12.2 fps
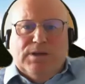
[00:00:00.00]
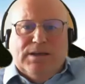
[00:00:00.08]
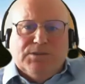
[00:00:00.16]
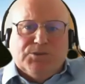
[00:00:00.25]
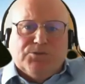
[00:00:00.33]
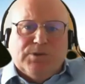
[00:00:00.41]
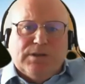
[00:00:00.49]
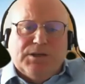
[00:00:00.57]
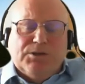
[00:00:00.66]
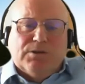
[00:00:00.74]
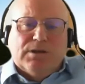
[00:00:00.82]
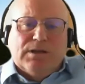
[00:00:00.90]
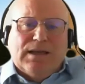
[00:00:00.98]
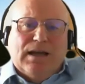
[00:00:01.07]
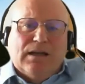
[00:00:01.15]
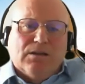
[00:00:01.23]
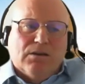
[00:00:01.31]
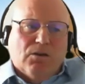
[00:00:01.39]
history that you can
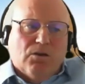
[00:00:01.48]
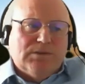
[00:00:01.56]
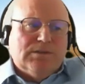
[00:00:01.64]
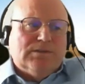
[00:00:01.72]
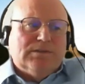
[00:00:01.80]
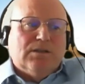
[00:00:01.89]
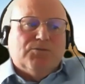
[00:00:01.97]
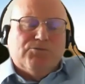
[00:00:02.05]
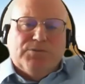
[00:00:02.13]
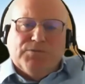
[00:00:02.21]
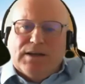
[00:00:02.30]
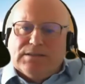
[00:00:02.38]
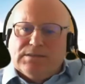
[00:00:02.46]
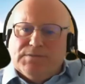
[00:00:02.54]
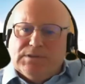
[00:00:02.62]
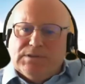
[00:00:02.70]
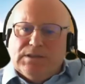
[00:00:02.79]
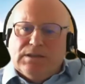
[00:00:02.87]
get a lot of
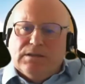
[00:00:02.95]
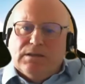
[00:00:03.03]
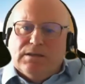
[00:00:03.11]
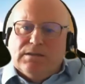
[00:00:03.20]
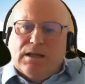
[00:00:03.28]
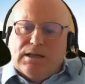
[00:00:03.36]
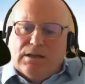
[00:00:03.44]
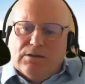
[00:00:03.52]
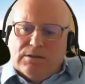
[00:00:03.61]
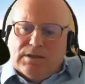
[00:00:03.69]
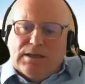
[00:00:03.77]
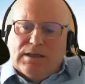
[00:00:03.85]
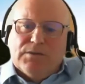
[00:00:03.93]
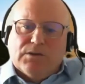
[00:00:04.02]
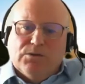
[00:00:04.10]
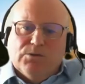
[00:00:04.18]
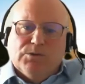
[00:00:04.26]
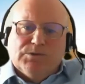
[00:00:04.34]
self-reflexivity in like looking at the
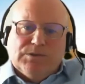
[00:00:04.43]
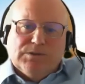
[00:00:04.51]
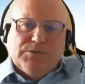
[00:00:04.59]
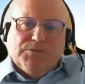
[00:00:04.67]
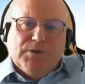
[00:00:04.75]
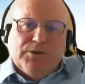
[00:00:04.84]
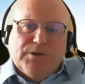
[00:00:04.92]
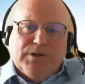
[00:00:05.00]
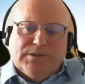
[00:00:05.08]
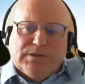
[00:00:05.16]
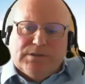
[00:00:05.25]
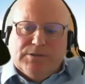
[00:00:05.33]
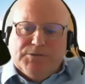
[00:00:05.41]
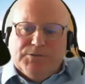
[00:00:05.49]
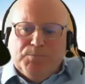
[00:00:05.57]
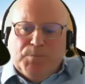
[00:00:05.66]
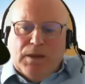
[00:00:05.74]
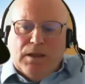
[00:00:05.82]
causes of various stuff.
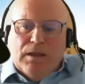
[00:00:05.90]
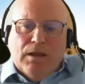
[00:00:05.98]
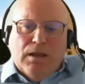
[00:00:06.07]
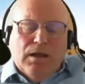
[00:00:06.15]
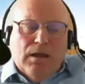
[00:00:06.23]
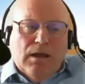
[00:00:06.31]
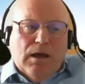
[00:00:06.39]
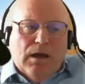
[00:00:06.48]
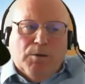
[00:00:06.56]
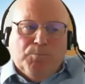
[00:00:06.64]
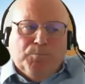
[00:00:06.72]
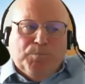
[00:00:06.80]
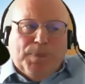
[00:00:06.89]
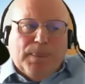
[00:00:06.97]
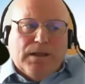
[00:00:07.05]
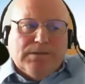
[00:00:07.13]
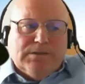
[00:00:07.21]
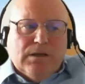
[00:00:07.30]
Um,
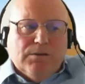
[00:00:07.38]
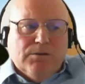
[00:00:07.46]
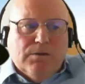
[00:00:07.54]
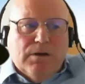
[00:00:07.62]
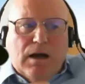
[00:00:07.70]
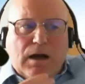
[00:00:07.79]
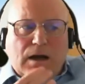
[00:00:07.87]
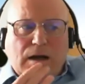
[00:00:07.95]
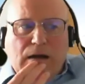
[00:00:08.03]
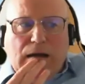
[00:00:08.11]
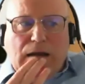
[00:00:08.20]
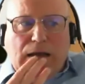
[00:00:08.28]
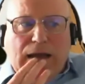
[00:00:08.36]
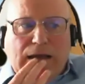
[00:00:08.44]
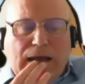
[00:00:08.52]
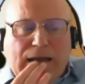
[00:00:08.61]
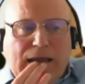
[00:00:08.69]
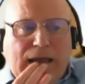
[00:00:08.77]
so uh, I,
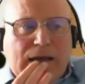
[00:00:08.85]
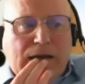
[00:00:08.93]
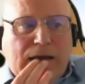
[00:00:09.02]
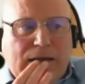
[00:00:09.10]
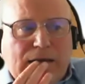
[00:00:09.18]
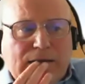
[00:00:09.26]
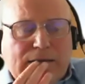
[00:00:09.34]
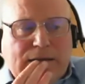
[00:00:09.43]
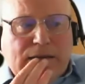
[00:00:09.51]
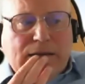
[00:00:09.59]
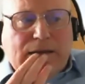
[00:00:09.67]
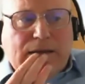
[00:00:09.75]
I, again, I, I think